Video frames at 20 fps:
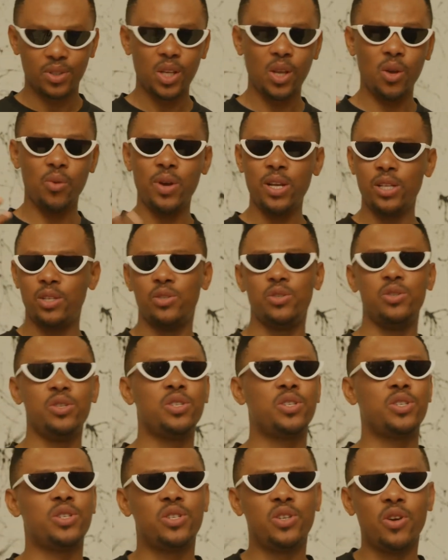when to use
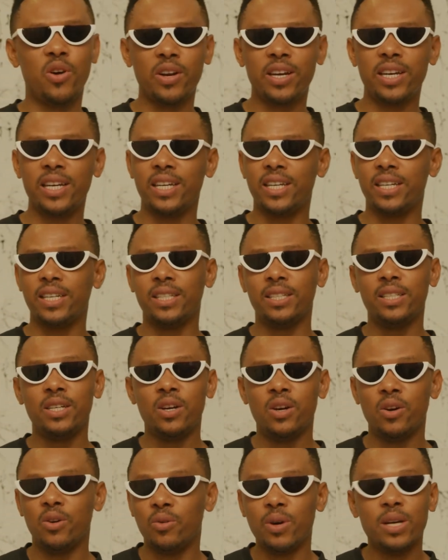Sony,
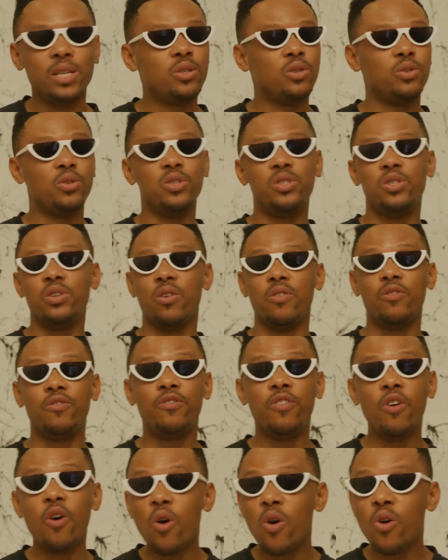when to use your
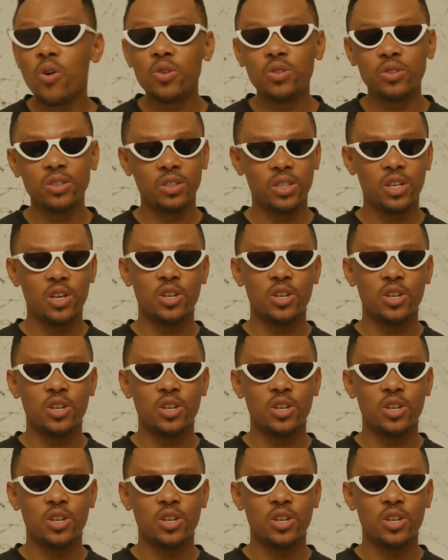phone.